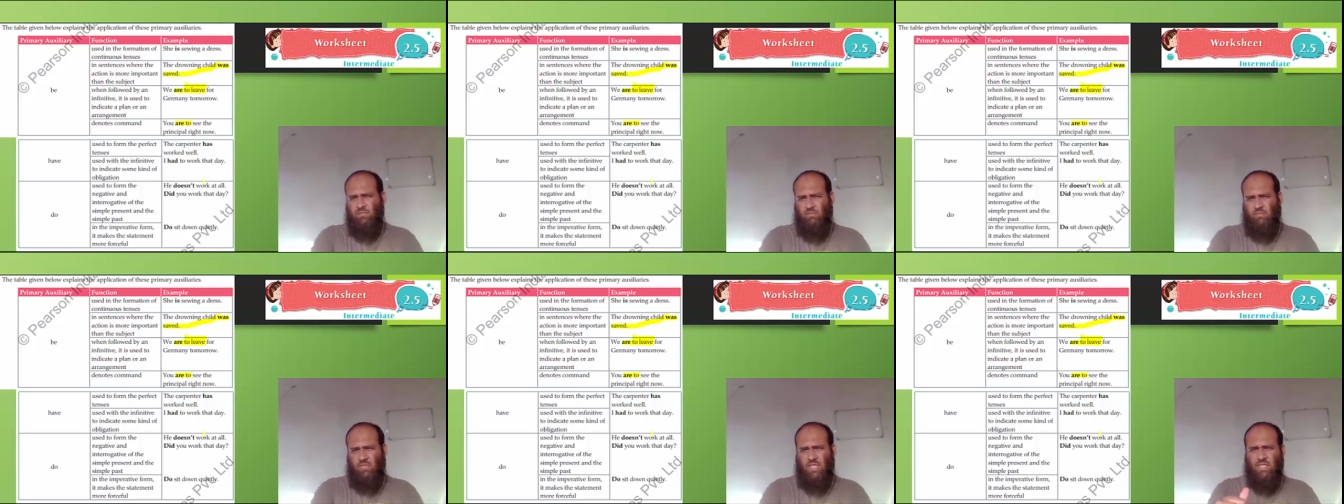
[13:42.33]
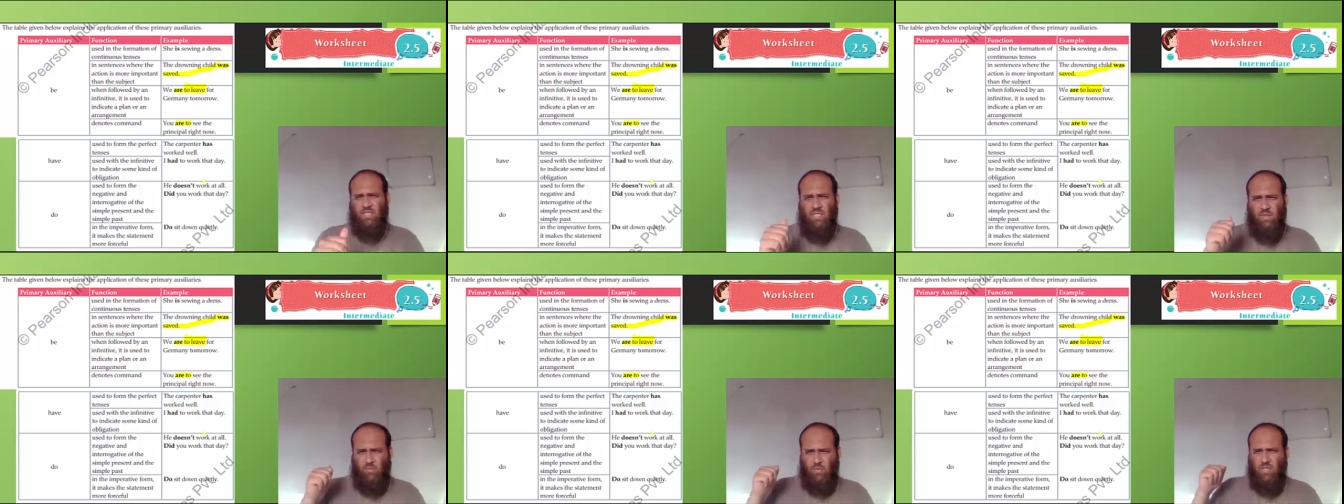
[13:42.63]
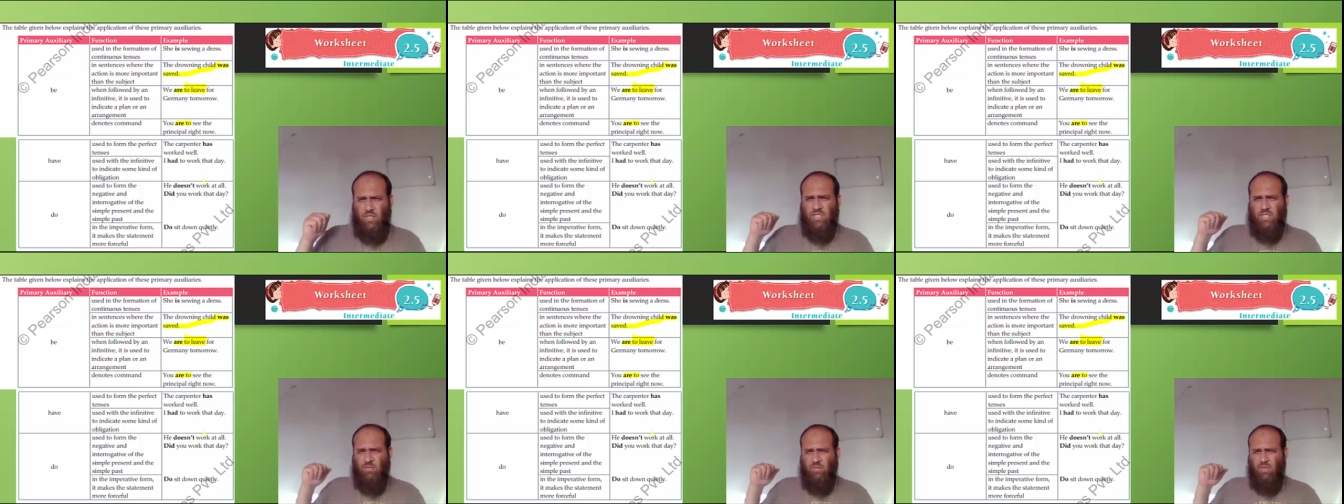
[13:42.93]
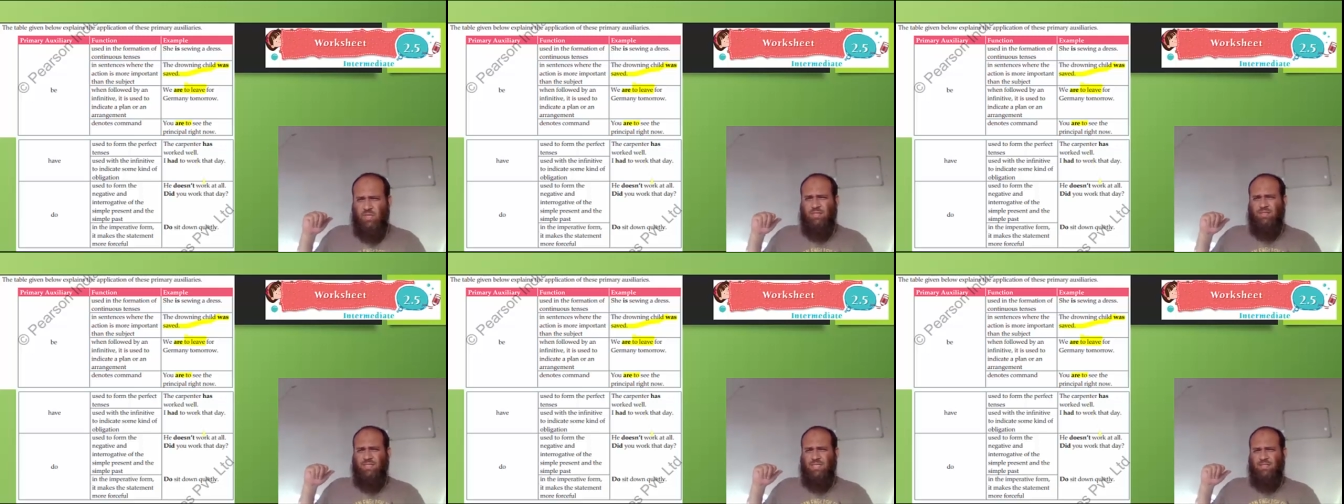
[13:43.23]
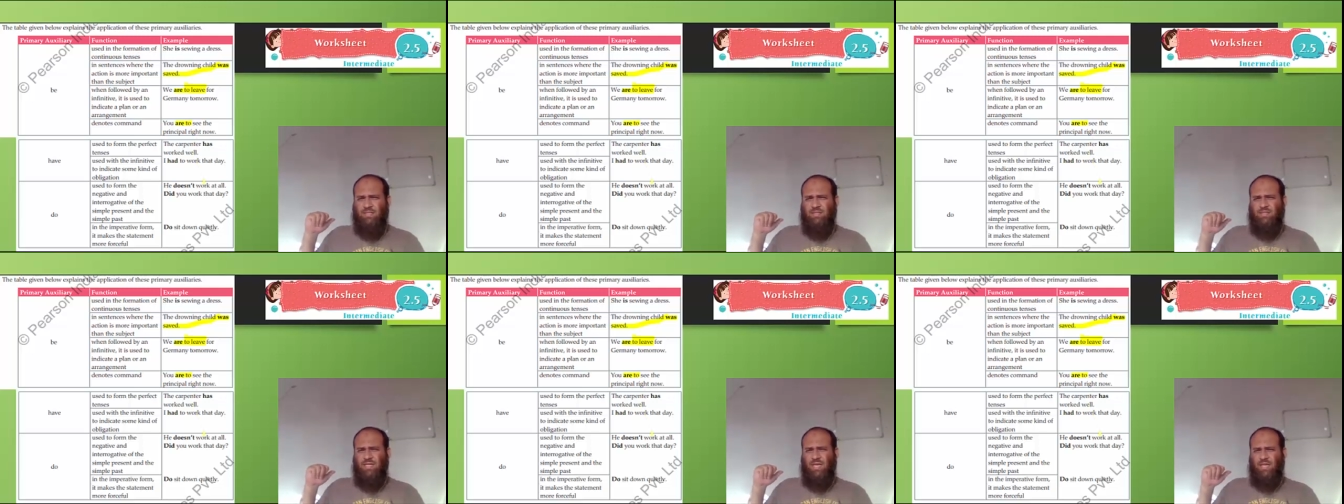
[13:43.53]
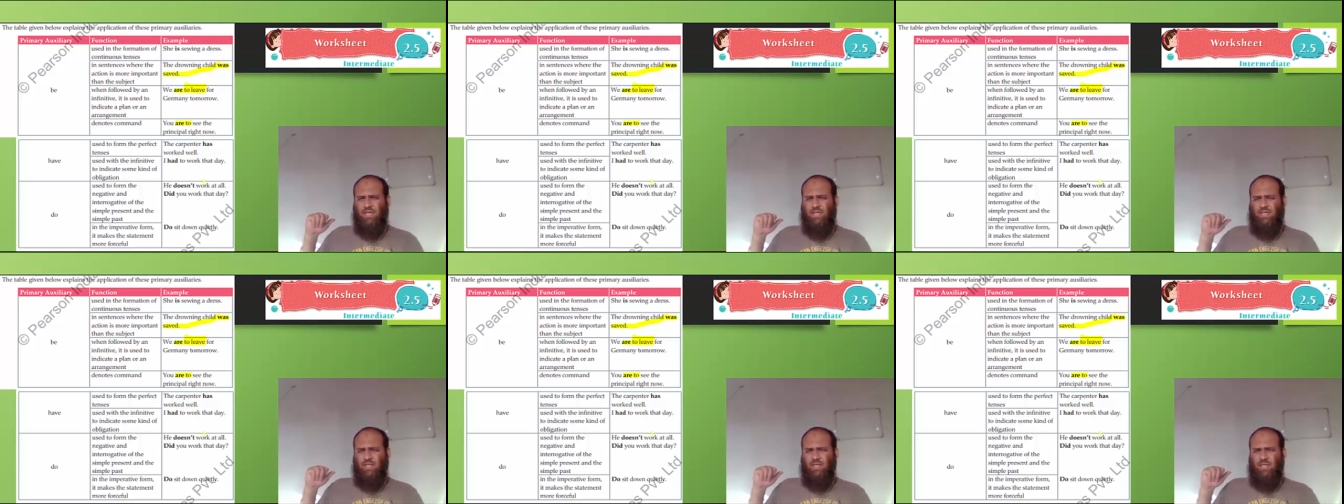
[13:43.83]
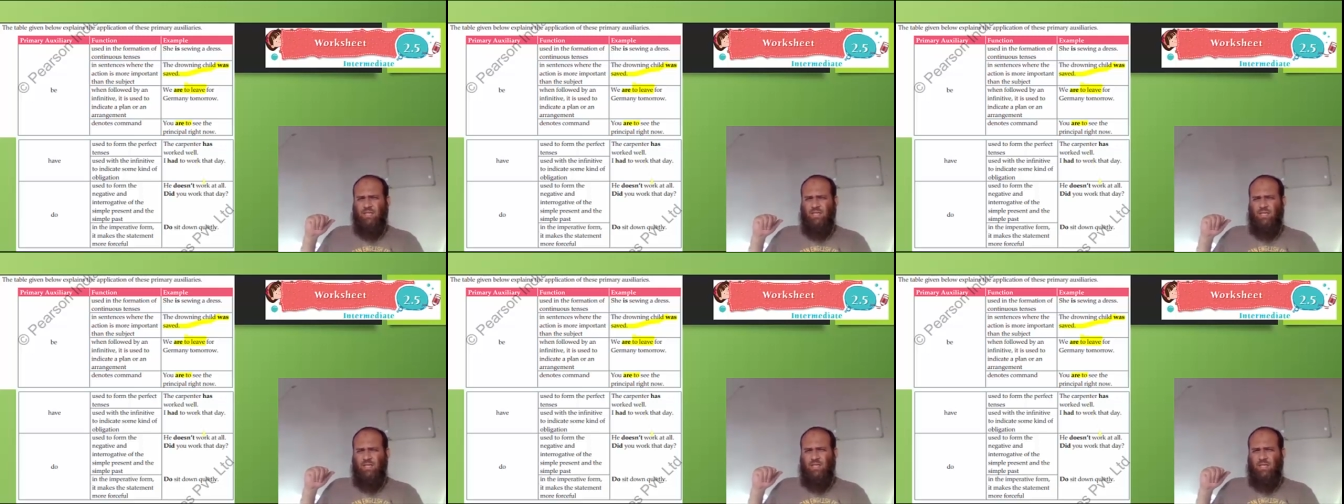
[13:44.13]
Means the principal is inside
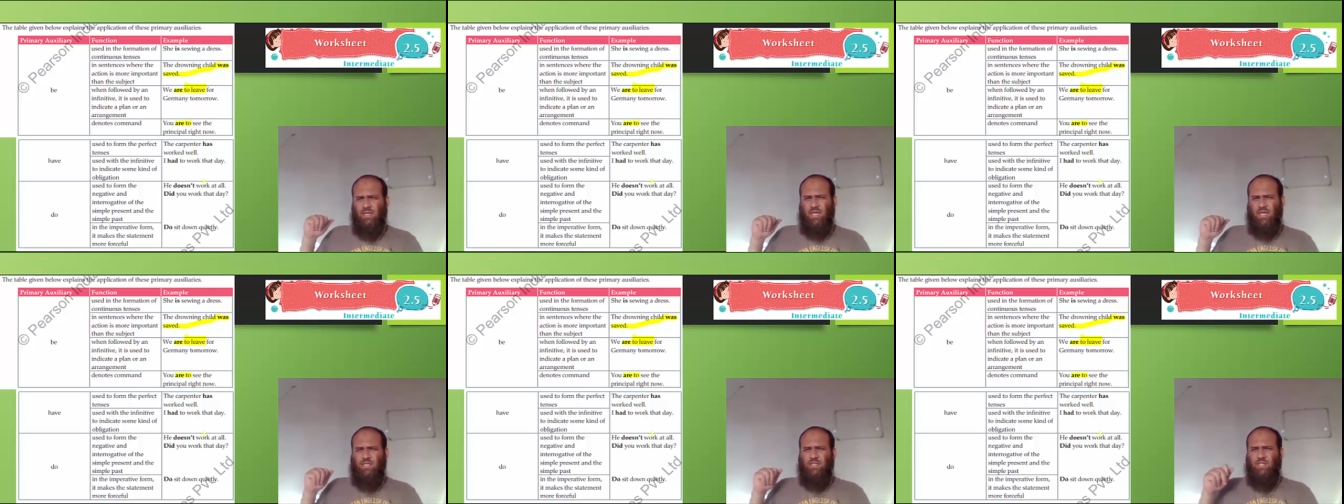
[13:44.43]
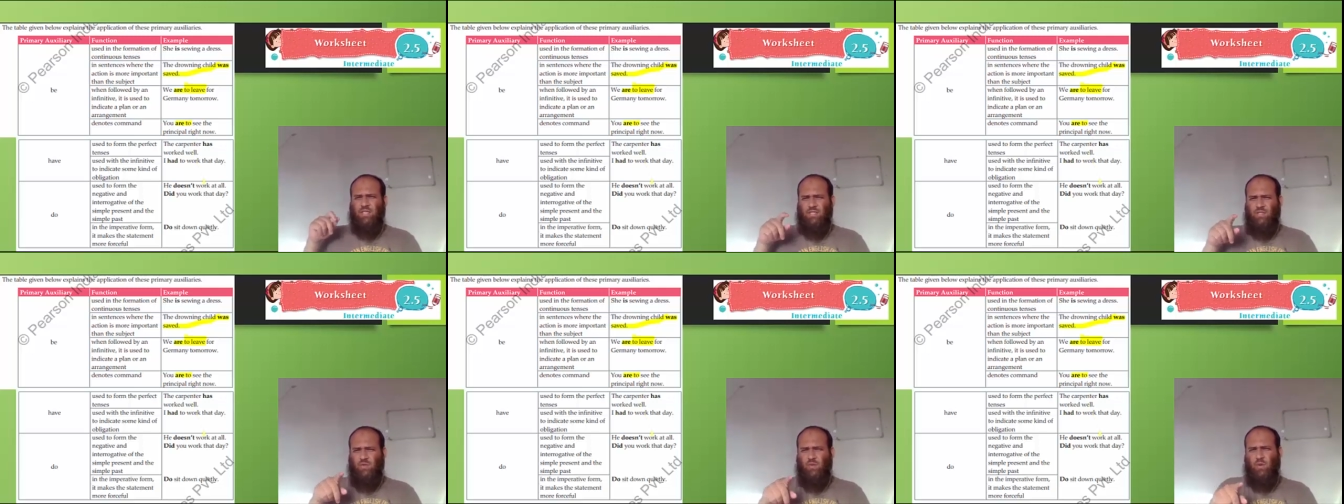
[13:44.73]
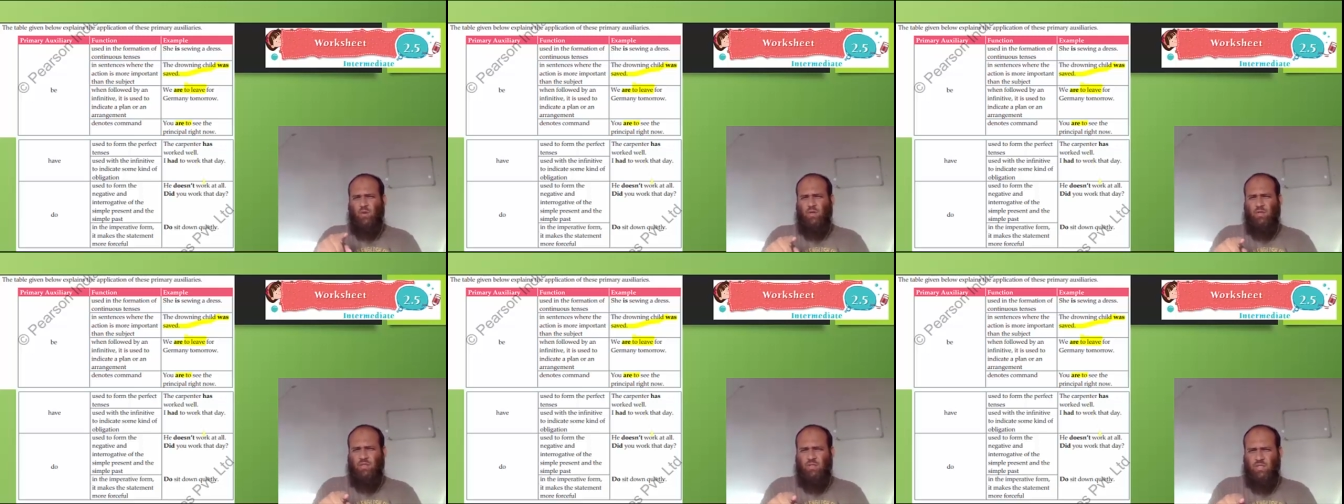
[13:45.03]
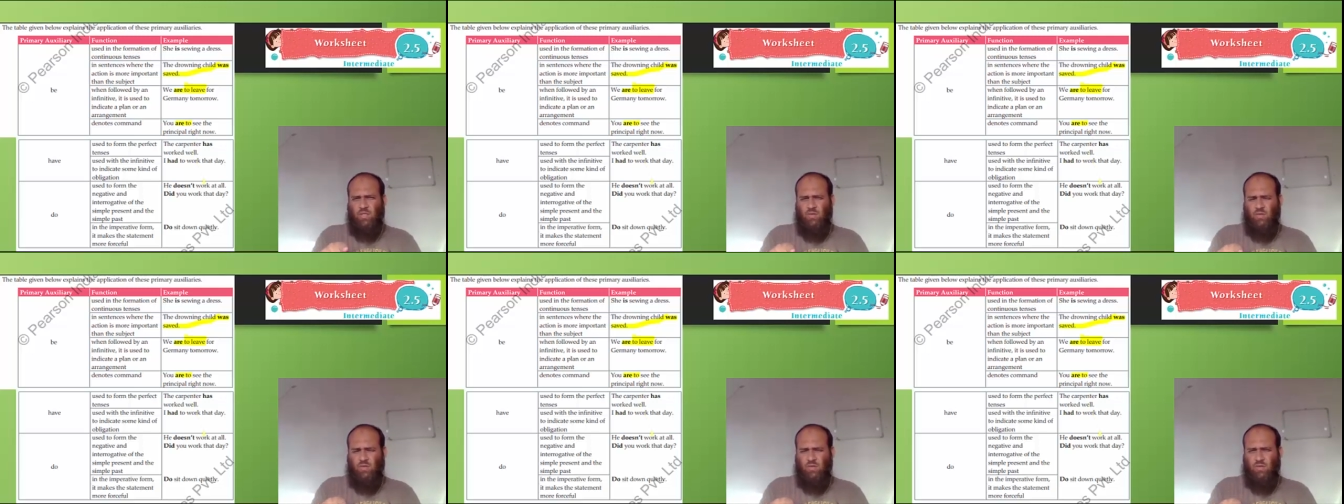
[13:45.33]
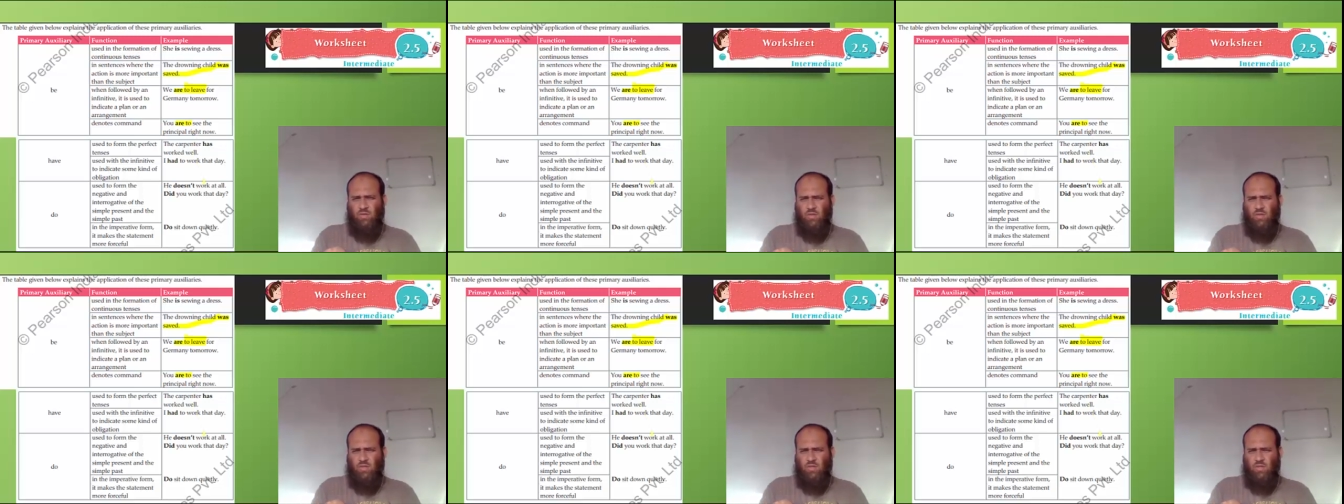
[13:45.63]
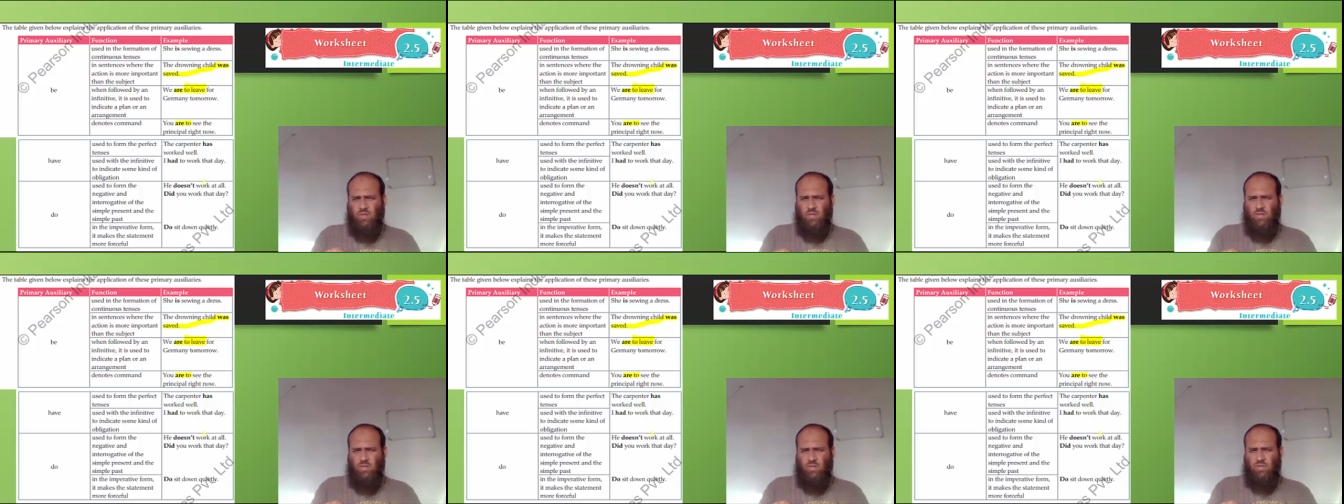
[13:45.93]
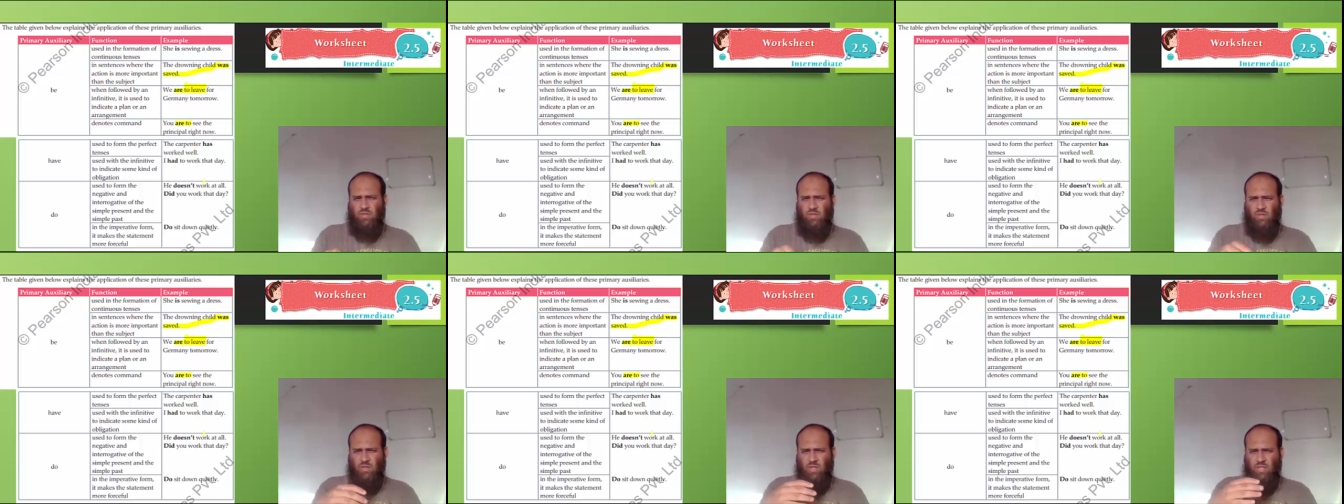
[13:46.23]
and she has called you. So